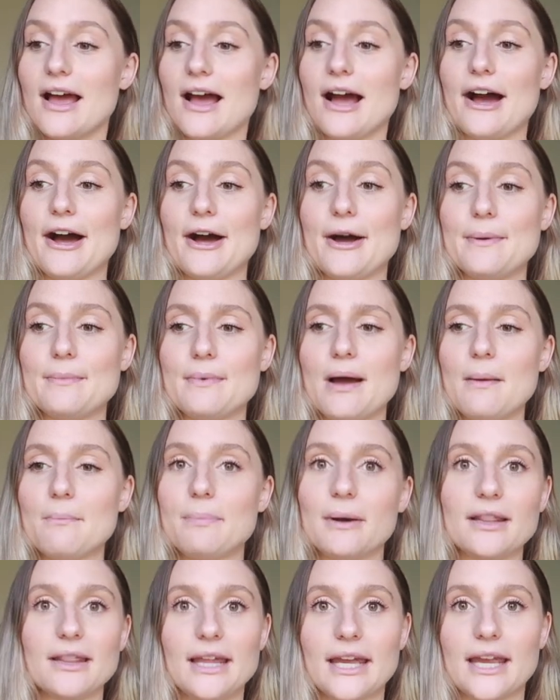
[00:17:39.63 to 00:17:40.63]

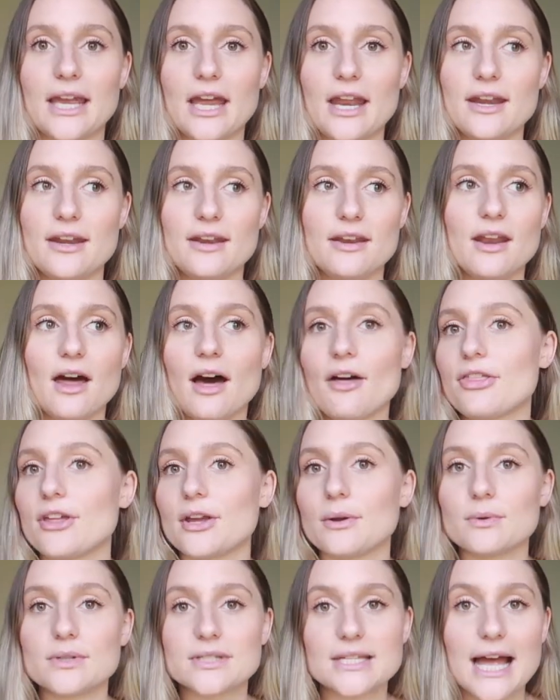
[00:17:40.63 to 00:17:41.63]
But like
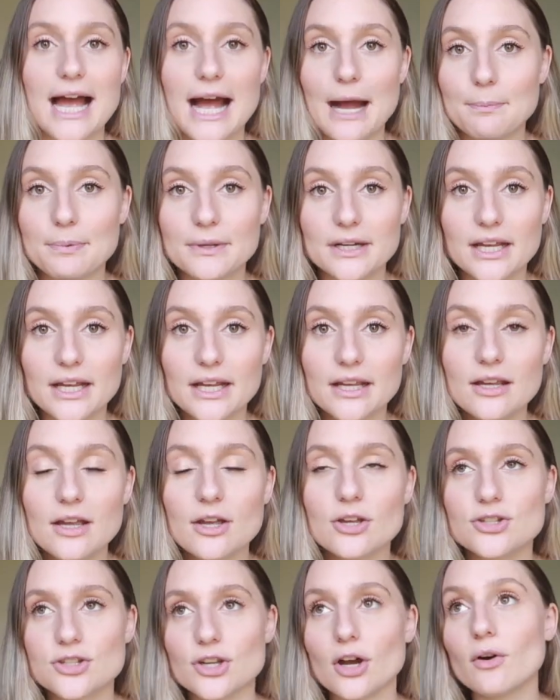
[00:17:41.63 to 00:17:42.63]
nothing was happening.
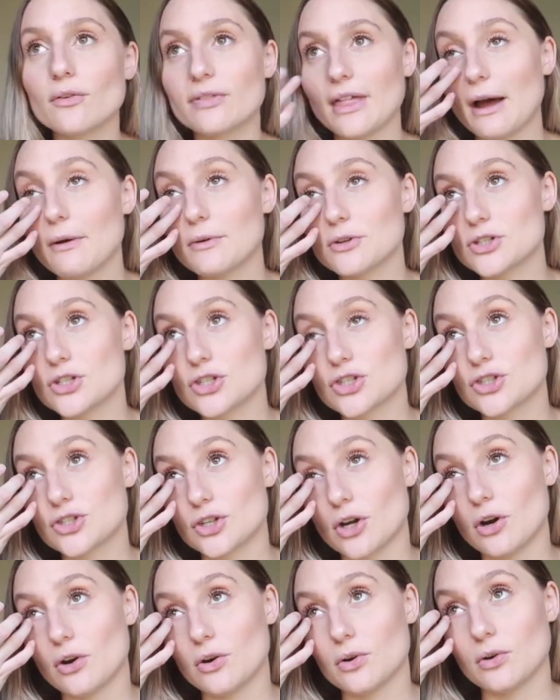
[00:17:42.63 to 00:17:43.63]
So that was just
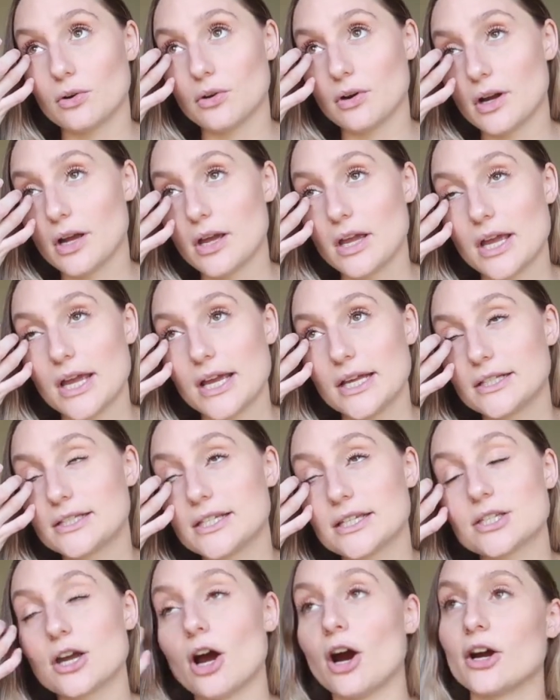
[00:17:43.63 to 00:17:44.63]
so
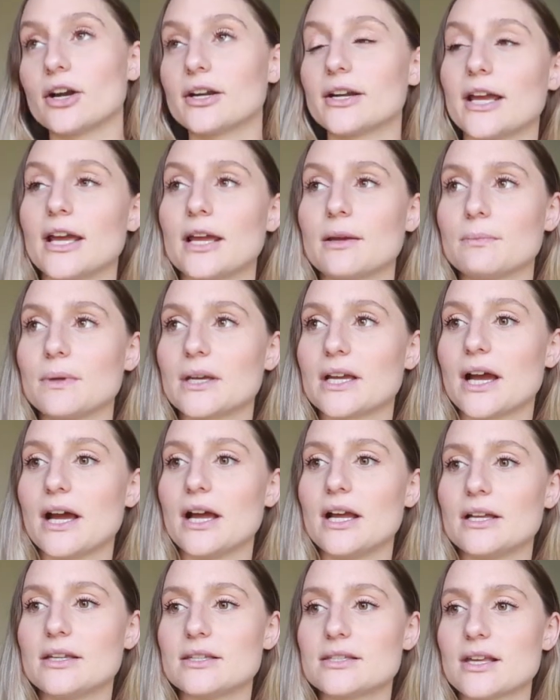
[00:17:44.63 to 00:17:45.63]
disheartening,
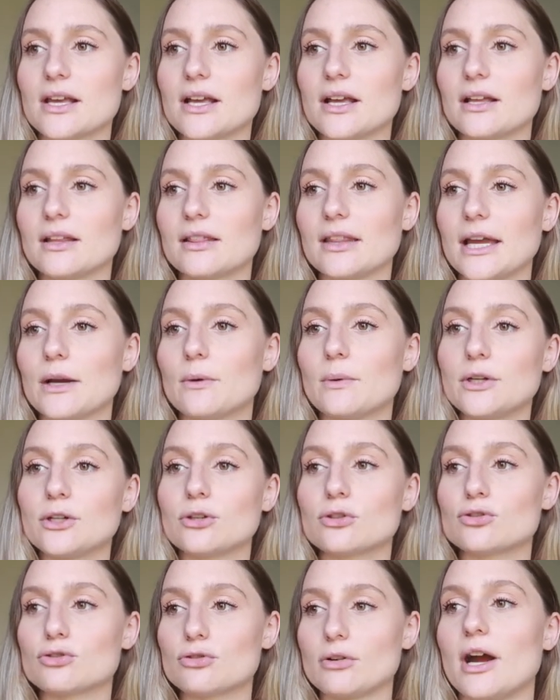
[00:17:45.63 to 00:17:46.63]
because like when
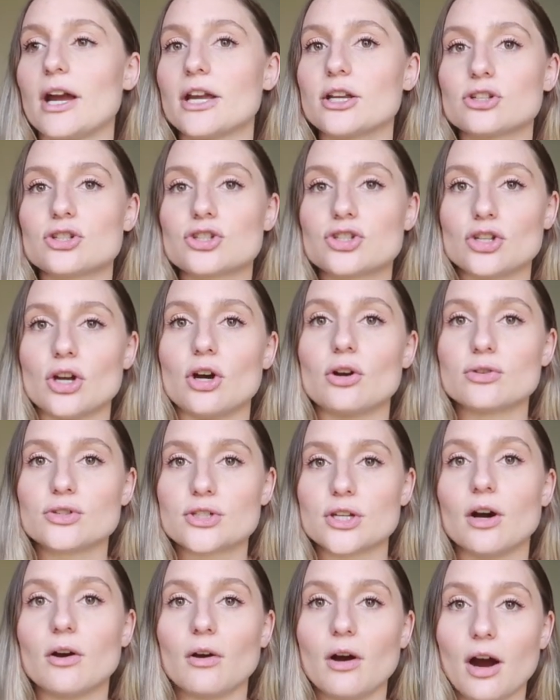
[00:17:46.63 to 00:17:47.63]
you're trying so
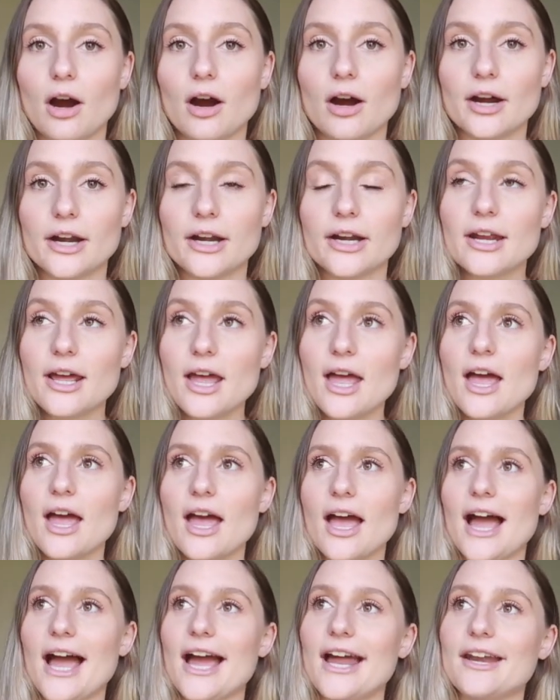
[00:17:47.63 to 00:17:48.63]
hard,
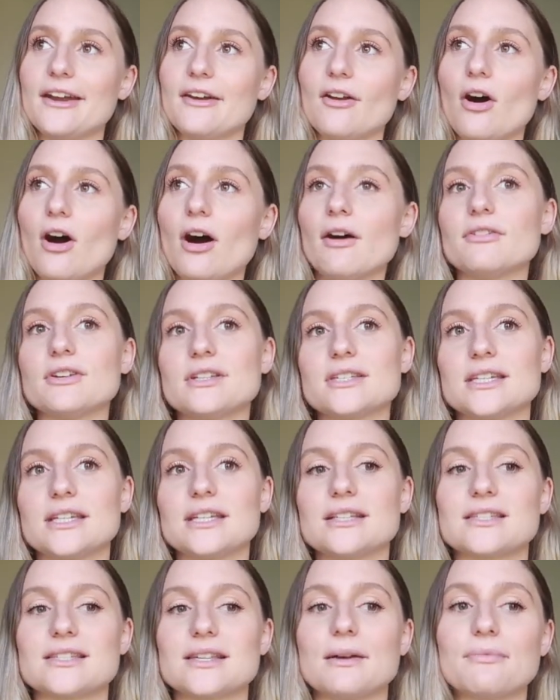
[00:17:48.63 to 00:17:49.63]
and
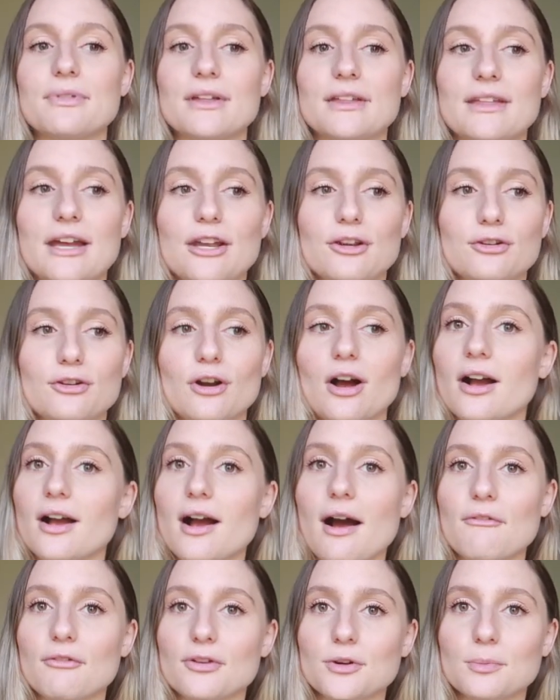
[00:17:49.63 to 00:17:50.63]
obviously it's something that you're not
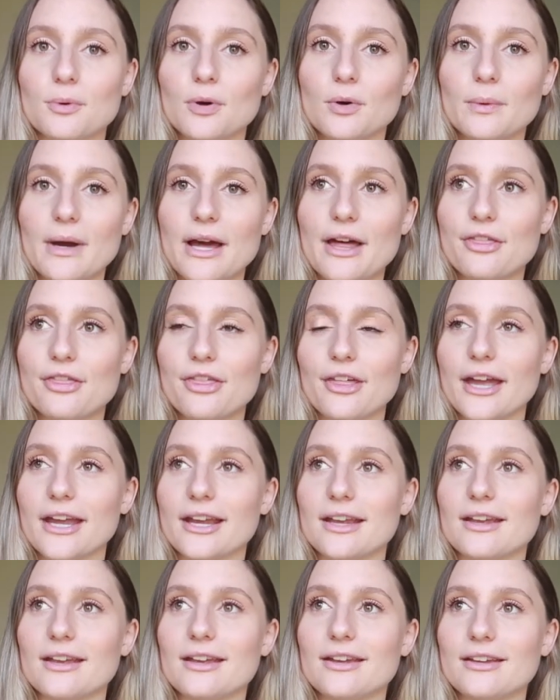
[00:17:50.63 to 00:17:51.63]
comfortable with,
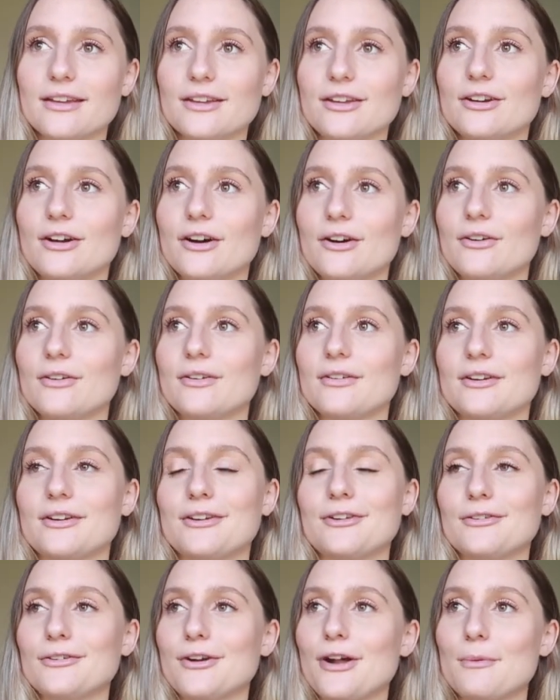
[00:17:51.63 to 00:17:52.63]
like, you know,
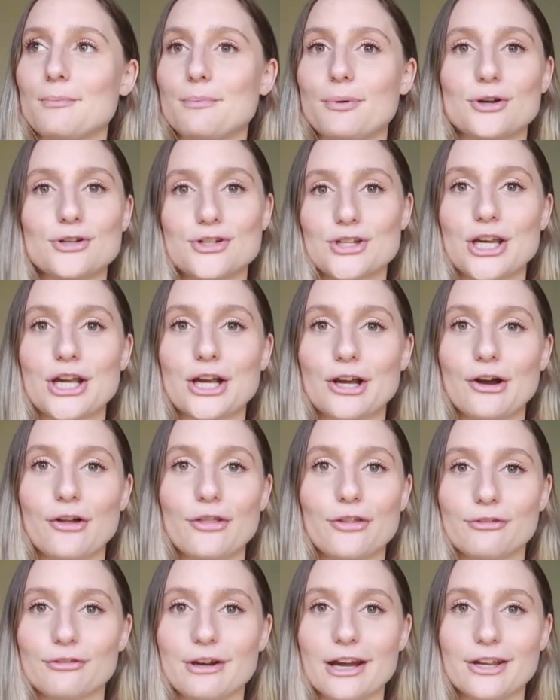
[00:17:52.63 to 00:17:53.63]
you're not pushing
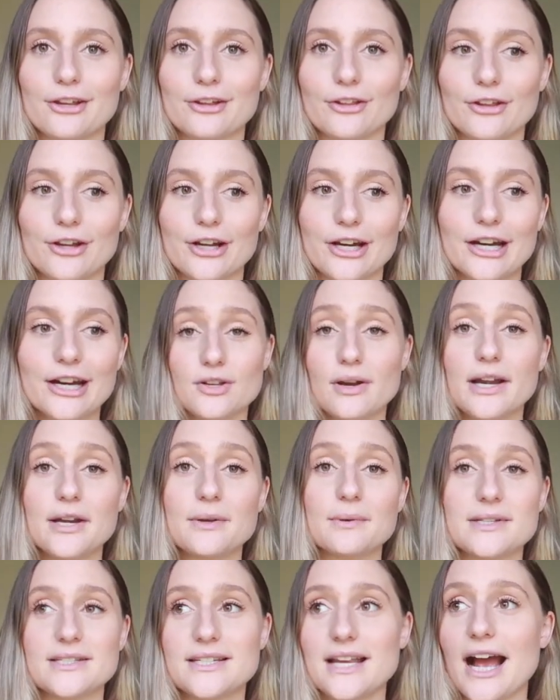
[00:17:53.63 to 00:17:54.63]
on the regular. So
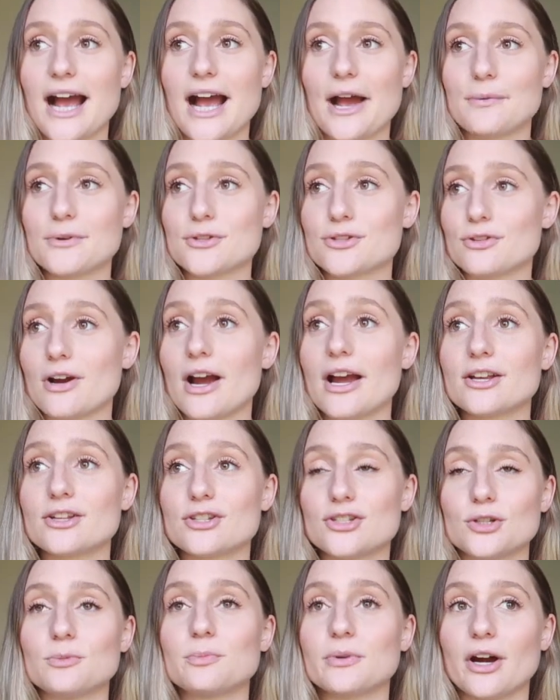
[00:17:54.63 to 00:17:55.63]
anyways, yeah, I was trying
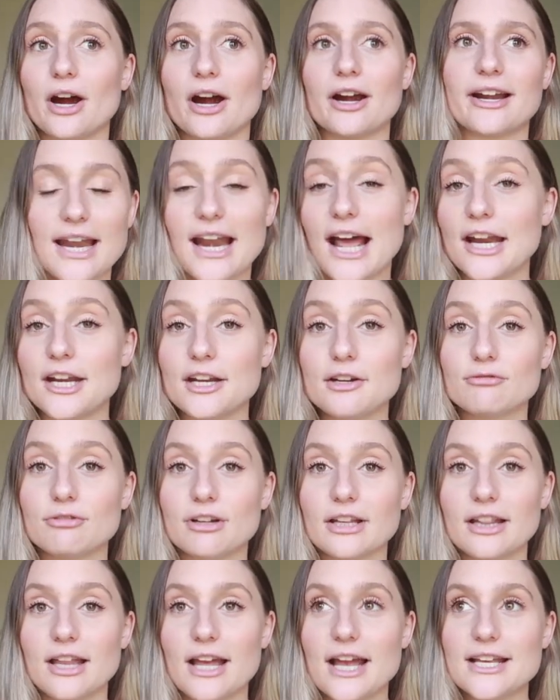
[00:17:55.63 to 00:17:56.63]
super hard, and I didn't
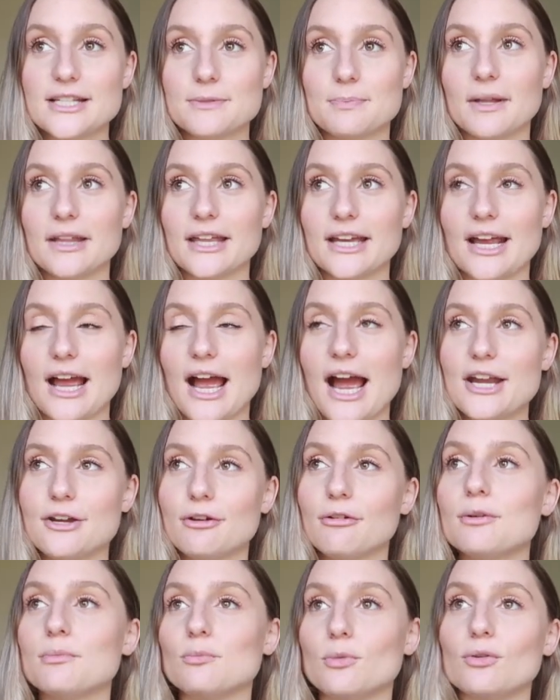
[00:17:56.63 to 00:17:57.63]
realize, but like I
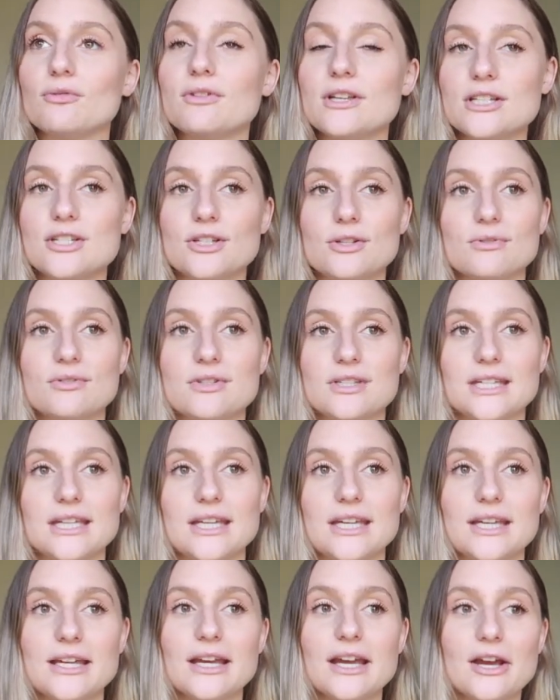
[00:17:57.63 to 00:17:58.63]
know in movies you
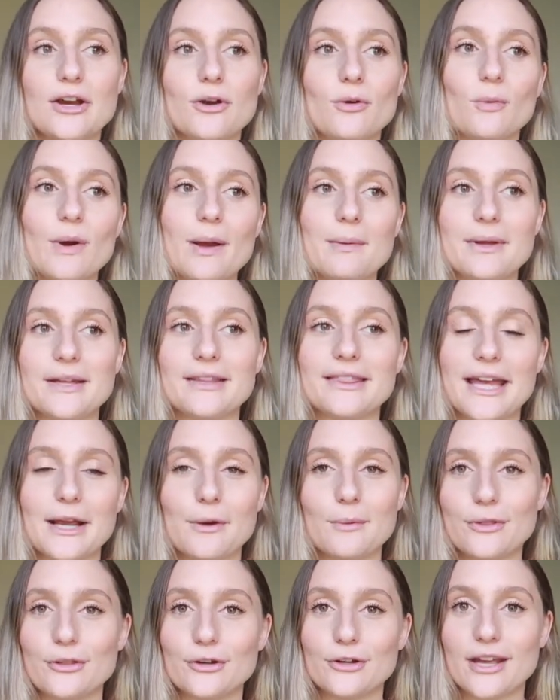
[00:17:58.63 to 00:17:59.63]
see women
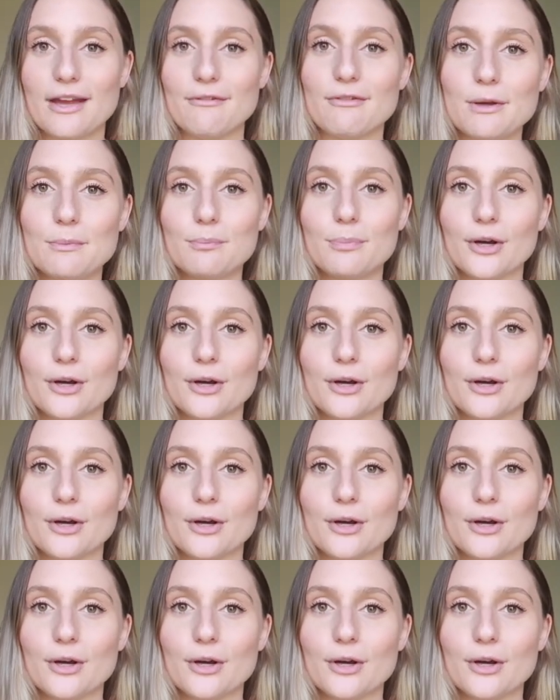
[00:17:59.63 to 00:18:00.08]
like when they're giving